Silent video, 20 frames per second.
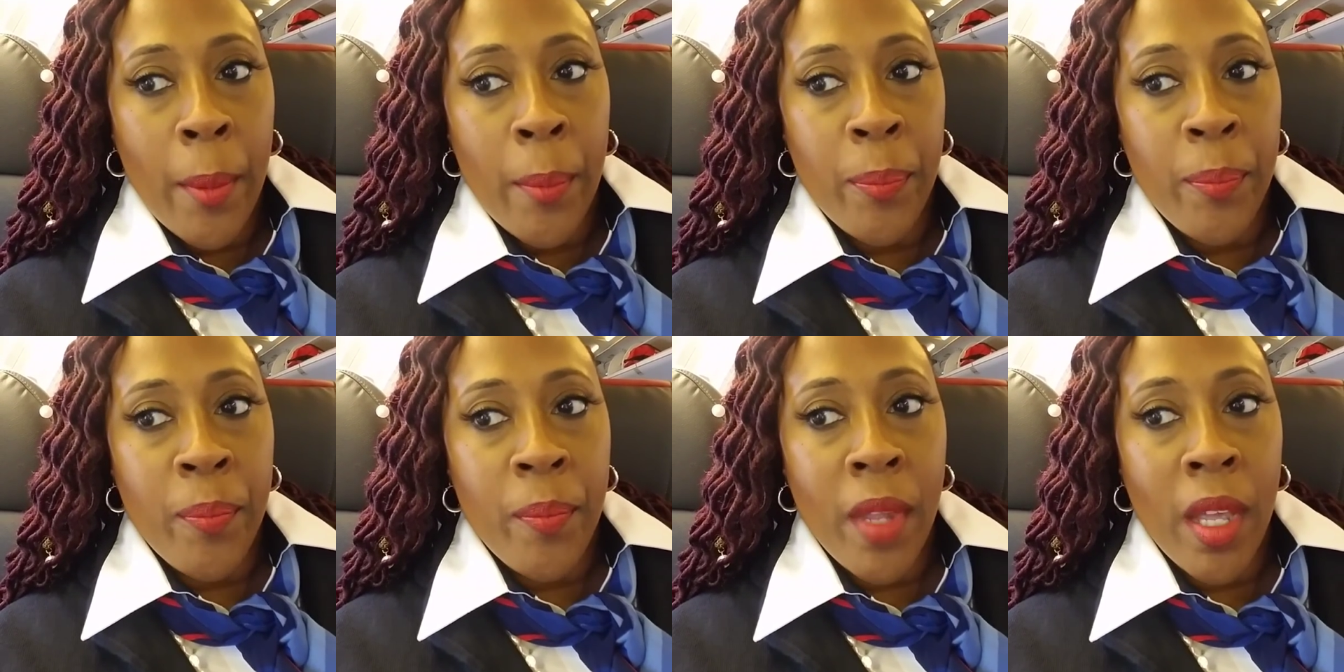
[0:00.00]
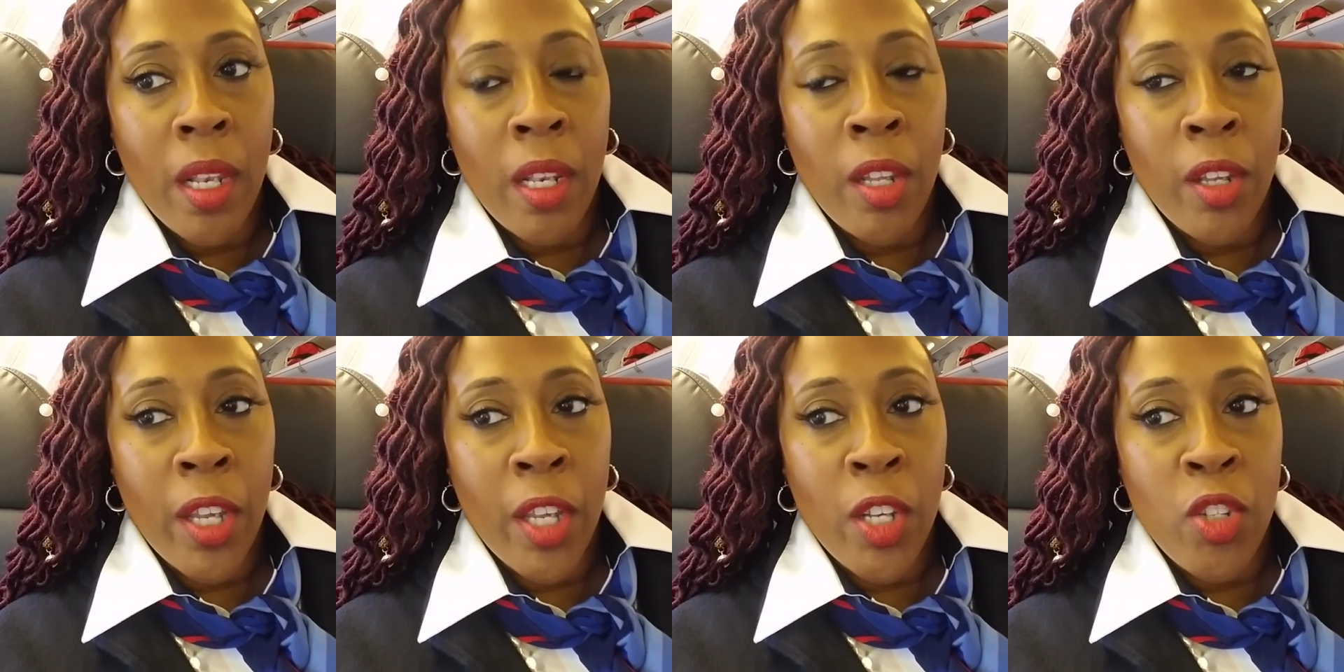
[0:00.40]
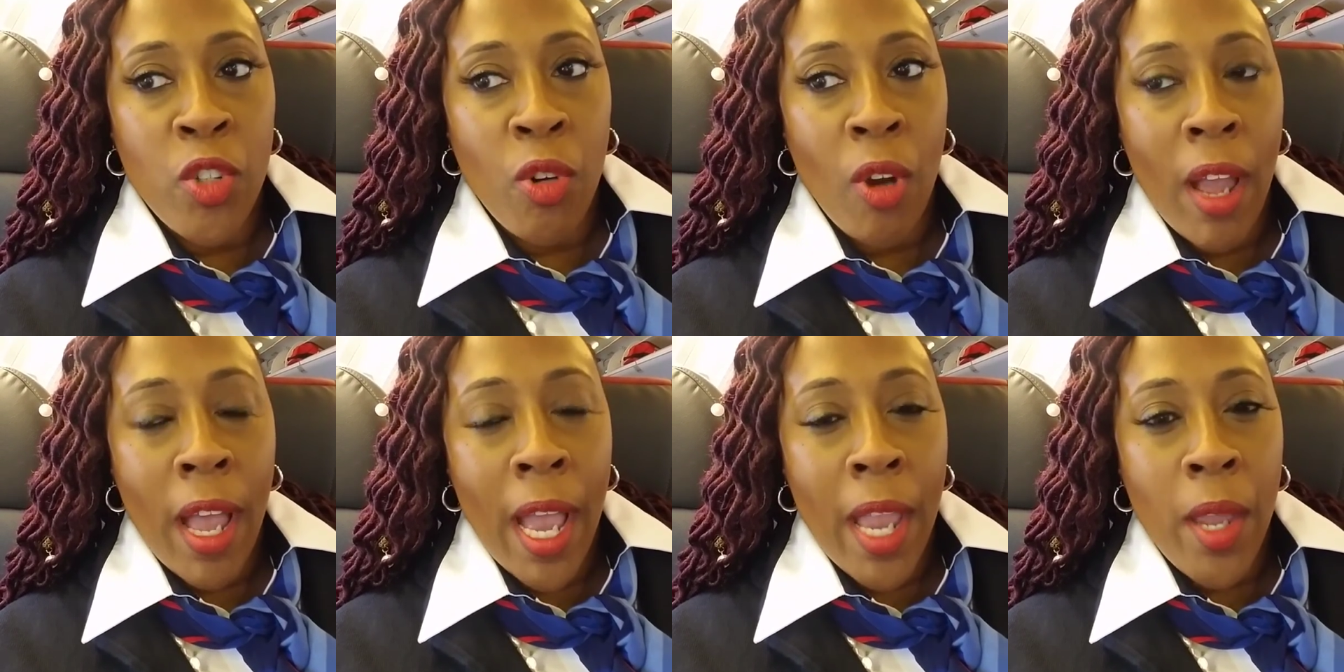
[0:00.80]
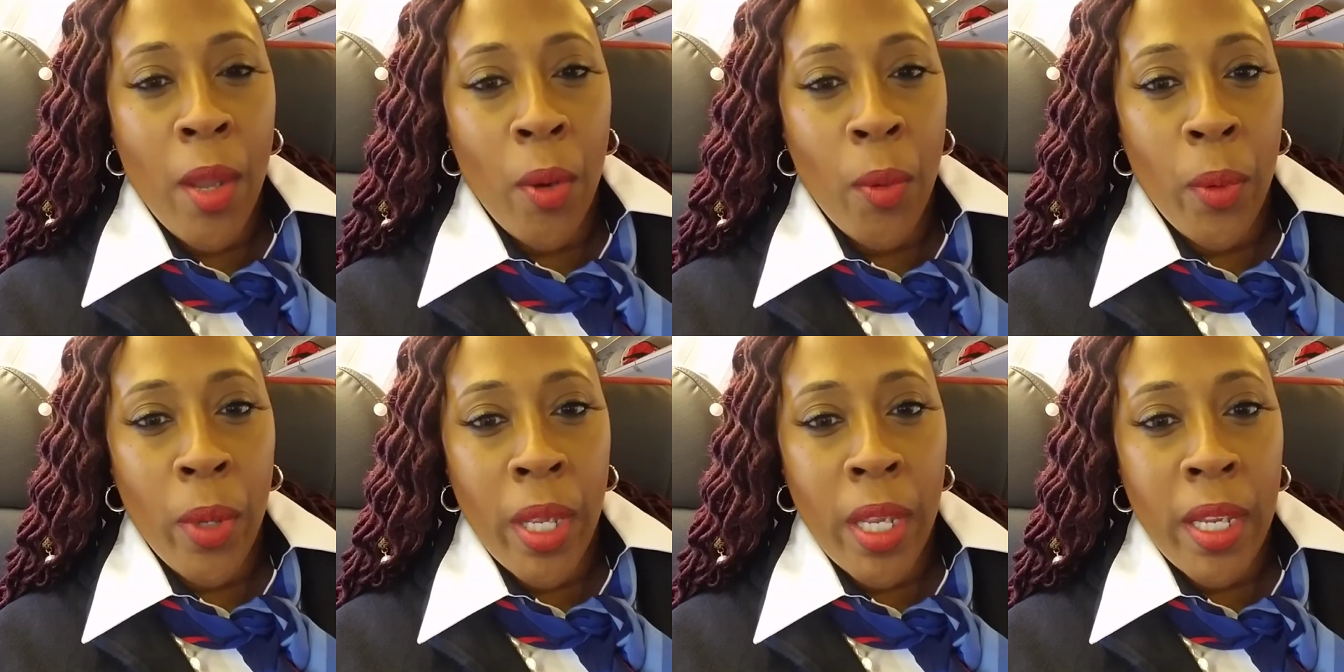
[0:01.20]
Look at your
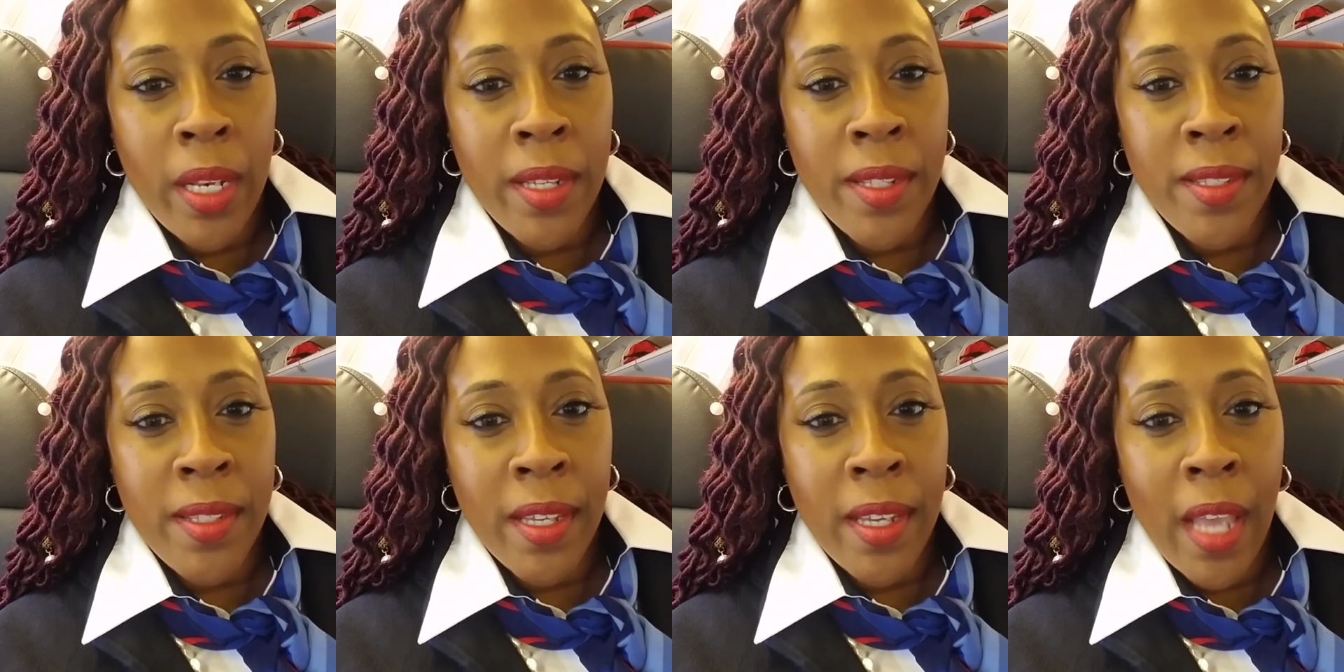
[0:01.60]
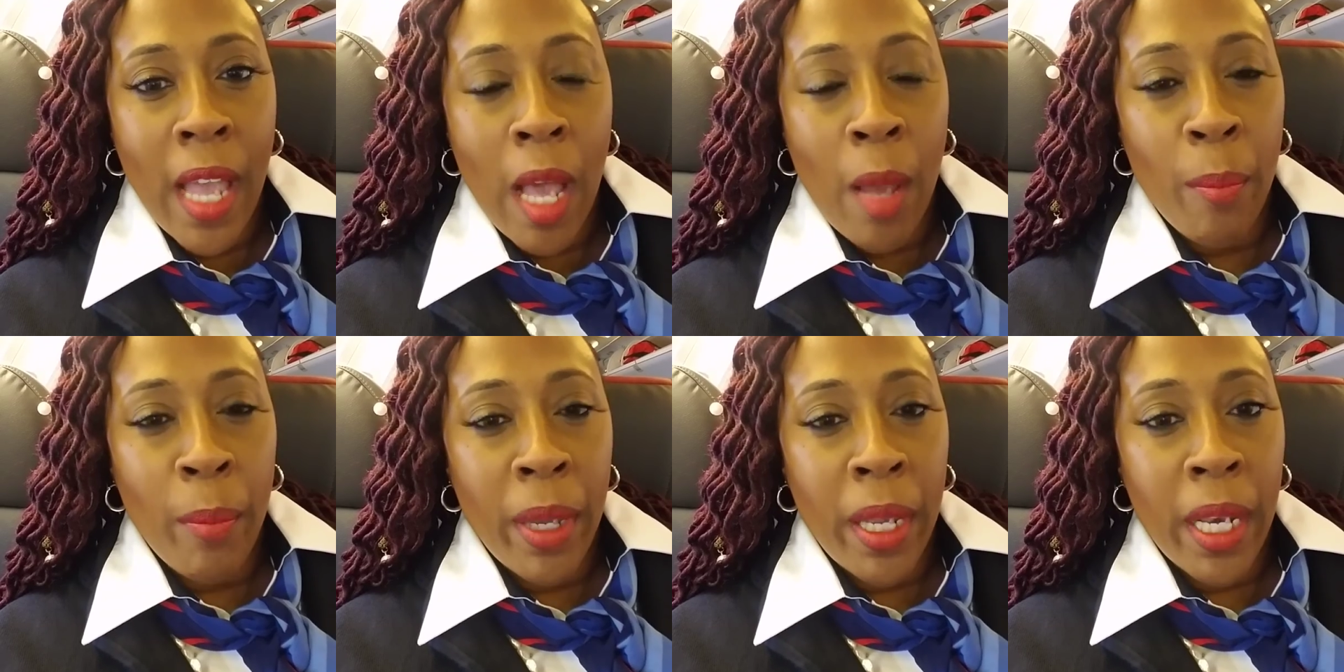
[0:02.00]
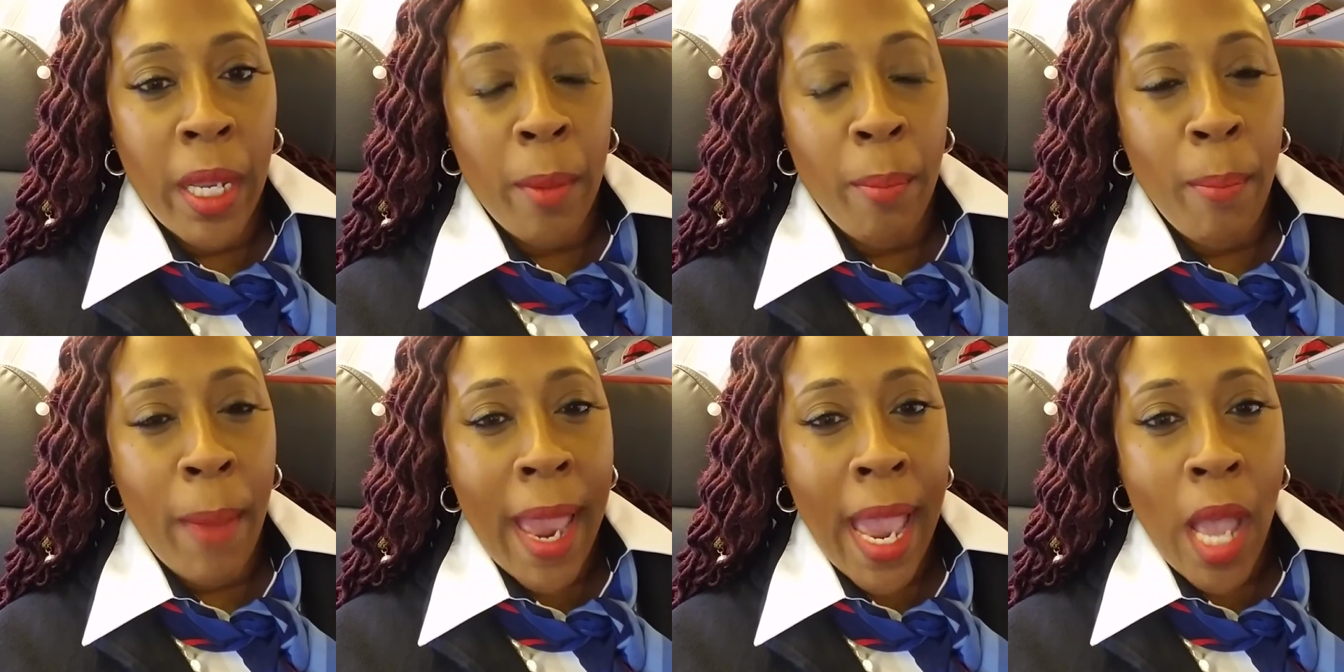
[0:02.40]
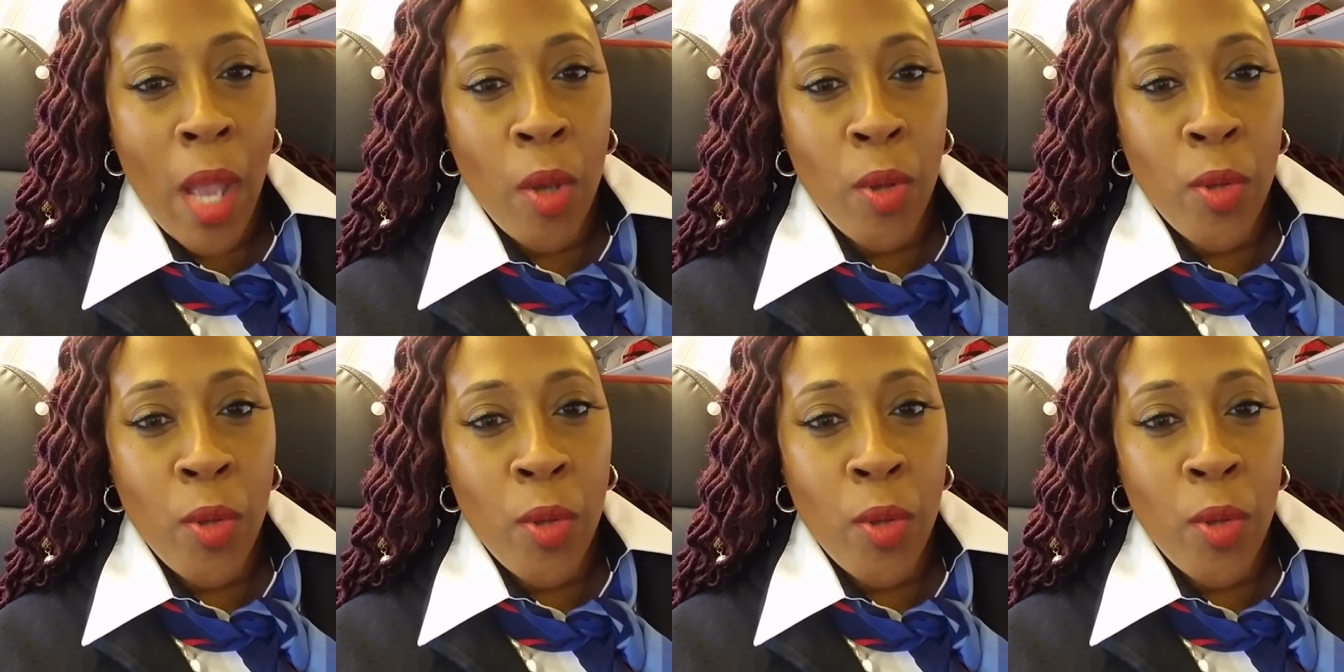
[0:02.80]
iOE and see how many miles,